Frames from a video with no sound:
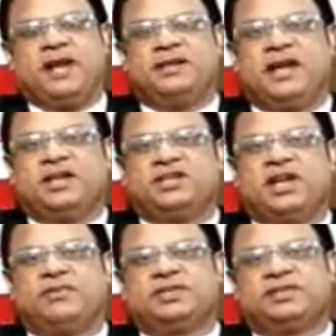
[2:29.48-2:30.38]
large I
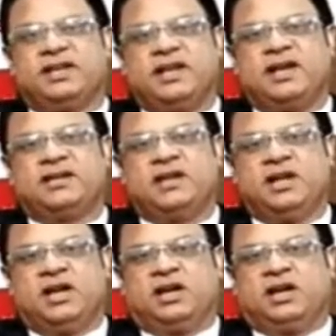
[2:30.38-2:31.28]
would say that
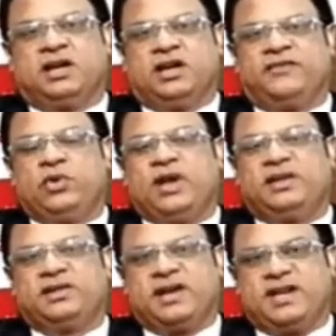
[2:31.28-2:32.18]
if you look at
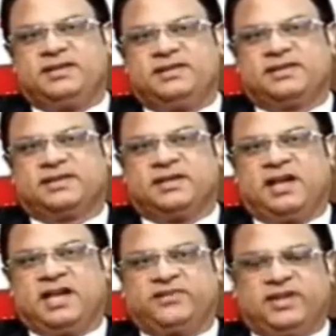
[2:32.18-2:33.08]
the trends
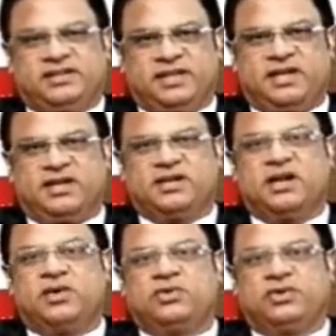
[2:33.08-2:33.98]
as far as the current
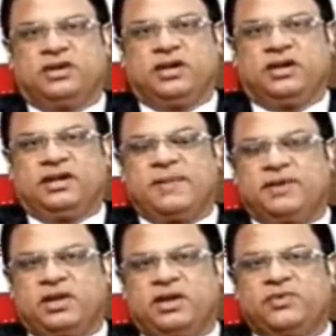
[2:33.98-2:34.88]
account or the
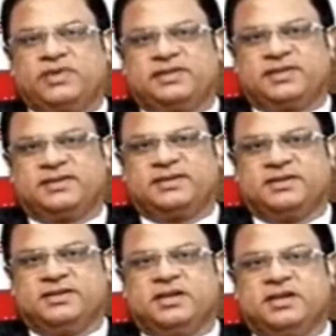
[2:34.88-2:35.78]
capital account is
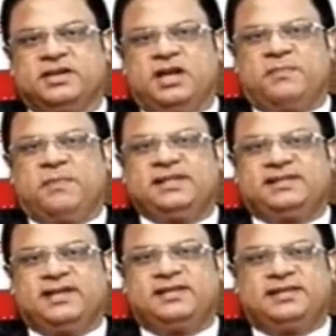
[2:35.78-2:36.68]
concerned, my
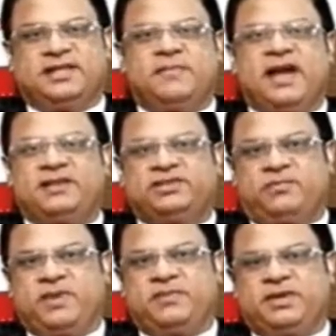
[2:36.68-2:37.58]
sense is that the balance
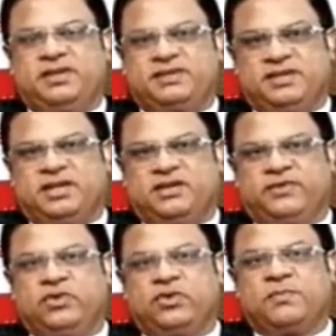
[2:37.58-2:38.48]
of payment this year
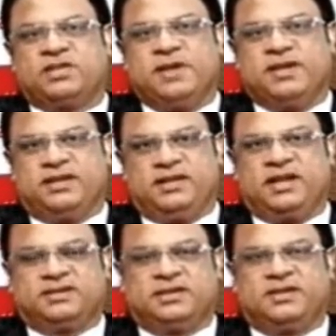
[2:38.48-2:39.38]
will look much better than
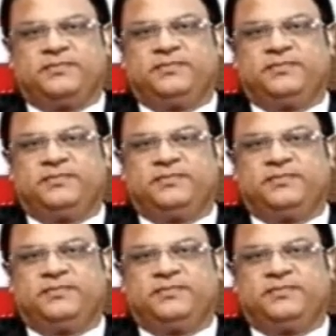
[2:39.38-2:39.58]
last year.